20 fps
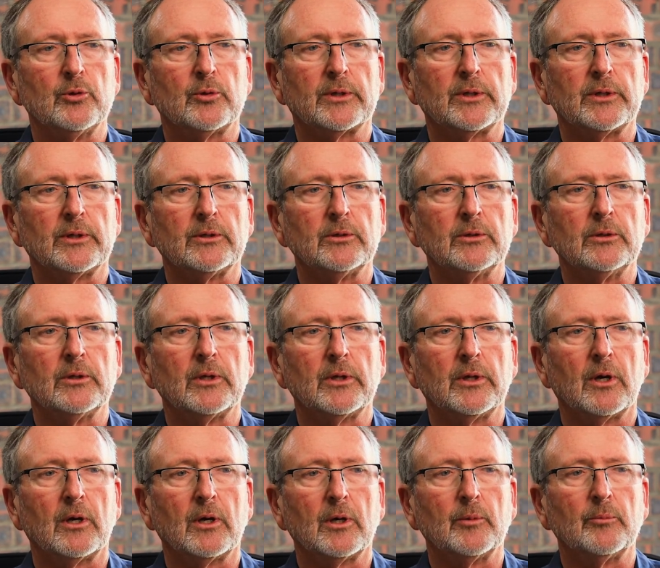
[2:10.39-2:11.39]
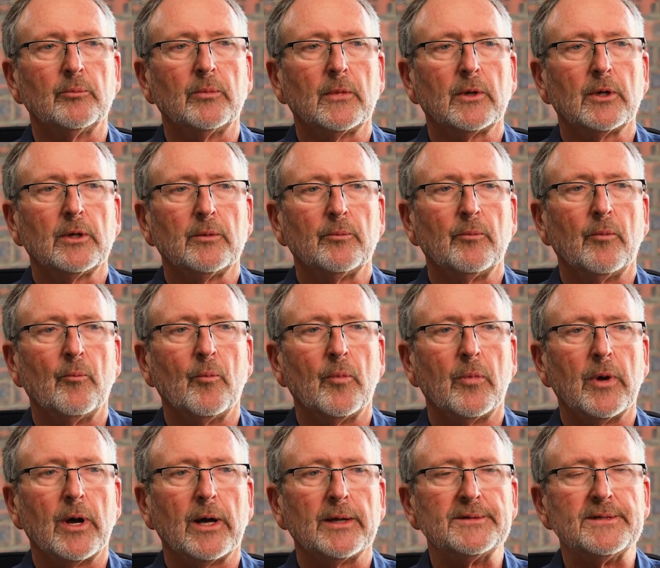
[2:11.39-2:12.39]
can
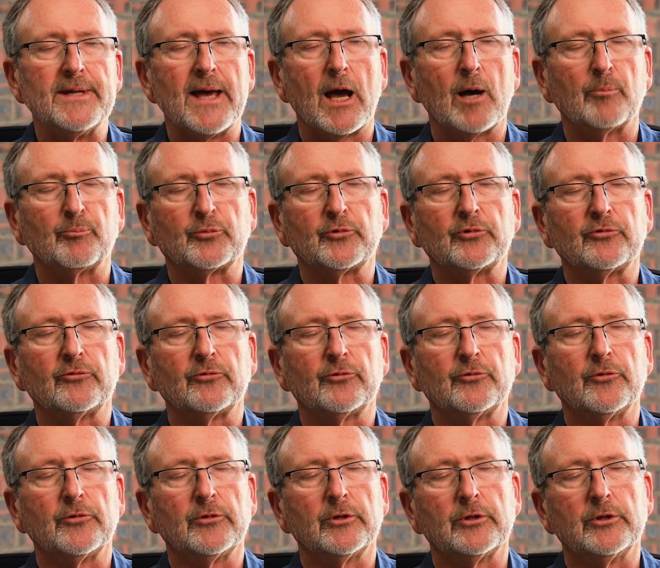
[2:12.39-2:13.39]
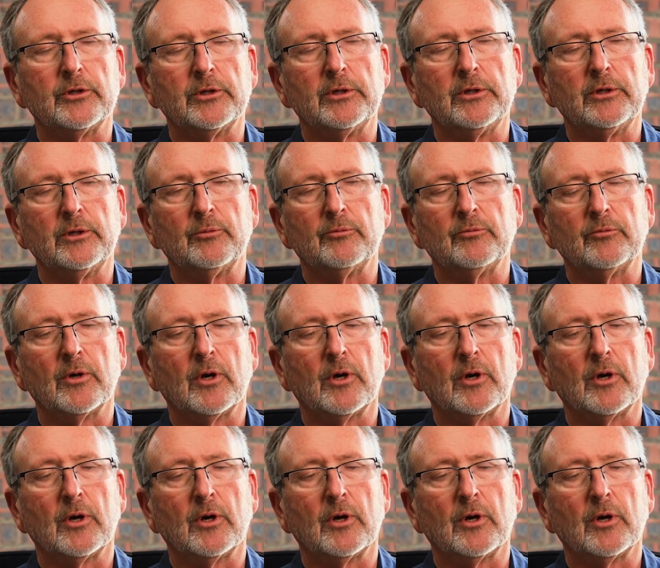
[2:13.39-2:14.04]
adapt the